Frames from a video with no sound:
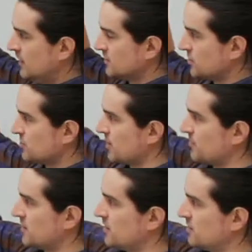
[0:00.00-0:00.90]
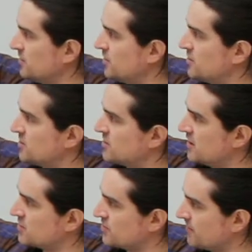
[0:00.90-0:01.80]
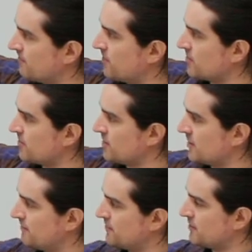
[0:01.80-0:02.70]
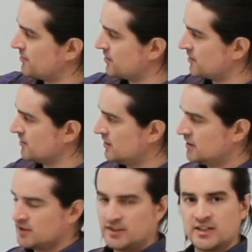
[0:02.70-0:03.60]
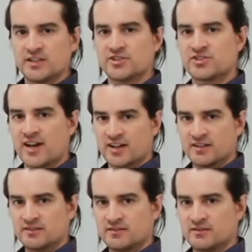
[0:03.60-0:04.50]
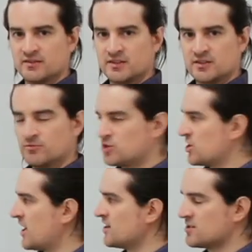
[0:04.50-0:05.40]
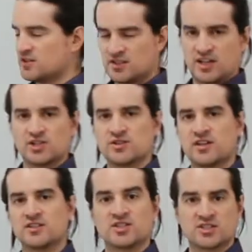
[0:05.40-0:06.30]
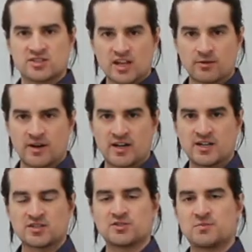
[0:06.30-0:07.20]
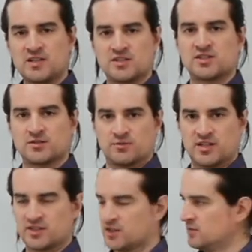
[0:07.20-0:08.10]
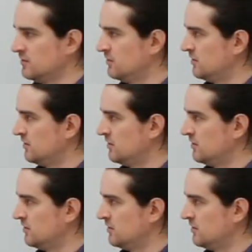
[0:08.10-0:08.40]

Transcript: So something that you'll notice is that it's going farther and further each second, which again is an indication that it's accelerating, its speed is increasing.